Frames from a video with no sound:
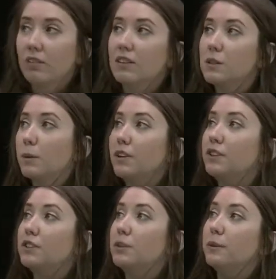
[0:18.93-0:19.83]
So when you're
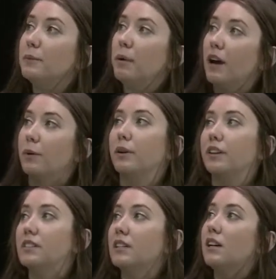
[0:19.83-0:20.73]
doing peg
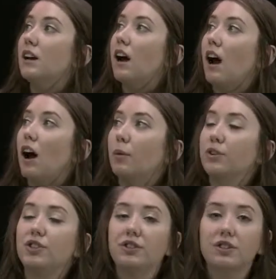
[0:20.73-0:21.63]
words, I
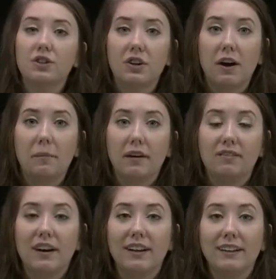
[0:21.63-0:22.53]
want you to start out by
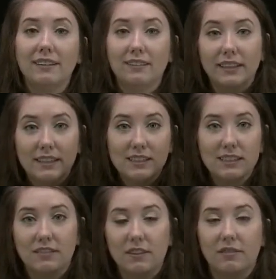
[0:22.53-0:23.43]
finding a list
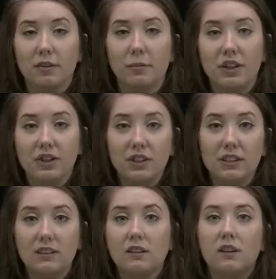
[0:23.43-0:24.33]
of information,